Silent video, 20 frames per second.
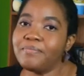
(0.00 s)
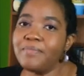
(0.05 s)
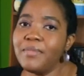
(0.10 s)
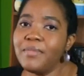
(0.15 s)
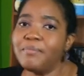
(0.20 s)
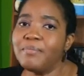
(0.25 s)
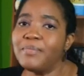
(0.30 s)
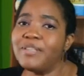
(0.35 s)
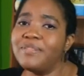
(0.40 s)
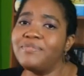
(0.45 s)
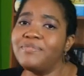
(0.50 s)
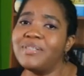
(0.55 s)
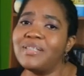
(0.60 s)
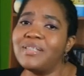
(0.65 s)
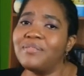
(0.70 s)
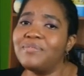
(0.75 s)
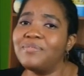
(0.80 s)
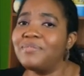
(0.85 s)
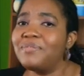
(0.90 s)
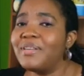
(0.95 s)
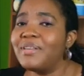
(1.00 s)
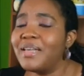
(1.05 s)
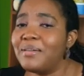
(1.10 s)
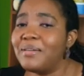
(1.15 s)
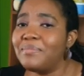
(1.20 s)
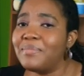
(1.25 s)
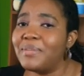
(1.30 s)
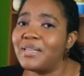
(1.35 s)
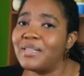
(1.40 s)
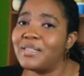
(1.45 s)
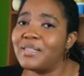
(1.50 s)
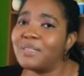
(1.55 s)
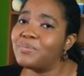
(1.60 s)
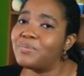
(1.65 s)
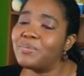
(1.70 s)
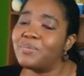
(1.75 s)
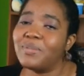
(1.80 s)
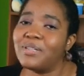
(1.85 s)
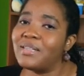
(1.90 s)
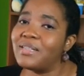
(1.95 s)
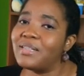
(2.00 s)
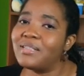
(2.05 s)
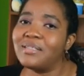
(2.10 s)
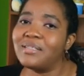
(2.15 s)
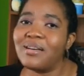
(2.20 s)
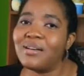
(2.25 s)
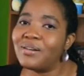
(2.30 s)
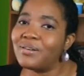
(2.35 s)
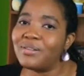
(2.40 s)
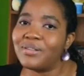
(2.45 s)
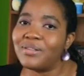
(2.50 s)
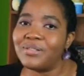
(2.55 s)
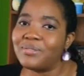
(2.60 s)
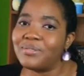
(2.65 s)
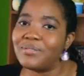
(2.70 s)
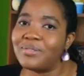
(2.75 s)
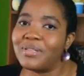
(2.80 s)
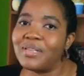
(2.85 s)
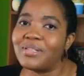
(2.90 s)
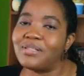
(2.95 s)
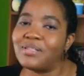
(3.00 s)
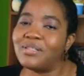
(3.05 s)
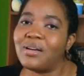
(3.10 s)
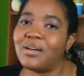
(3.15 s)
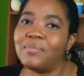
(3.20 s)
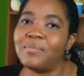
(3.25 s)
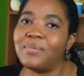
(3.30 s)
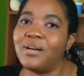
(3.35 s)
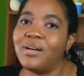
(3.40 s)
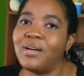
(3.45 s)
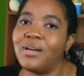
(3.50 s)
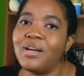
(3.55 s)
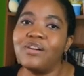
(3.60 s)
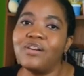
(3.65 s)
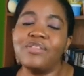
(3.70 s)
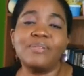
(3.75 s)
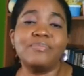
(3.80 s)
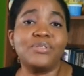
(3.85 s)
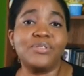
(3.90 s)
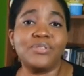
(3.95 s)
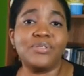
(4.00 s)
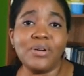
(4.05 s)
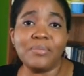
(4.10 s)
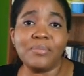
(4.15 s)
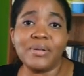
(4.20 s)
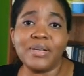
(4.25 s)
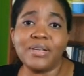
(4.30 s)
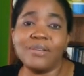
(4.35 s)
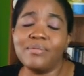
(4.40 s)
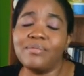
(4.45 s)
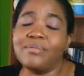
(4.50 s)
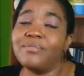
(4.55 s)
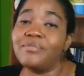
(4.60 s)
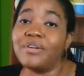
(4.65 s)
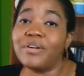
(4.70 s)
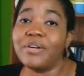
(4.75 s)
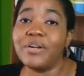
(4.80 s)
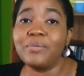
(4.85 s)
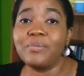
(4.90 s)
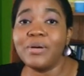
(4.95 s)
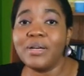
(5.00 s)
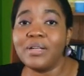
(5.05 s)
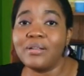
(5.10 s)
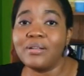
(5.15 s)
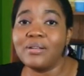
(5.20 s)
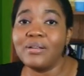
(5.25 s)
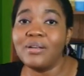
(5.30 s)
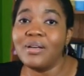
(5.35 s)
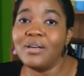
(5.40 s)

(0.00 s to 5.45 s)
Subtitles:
But if it's inflamed and it's swollen, it's not going to do that job of absorbing very well.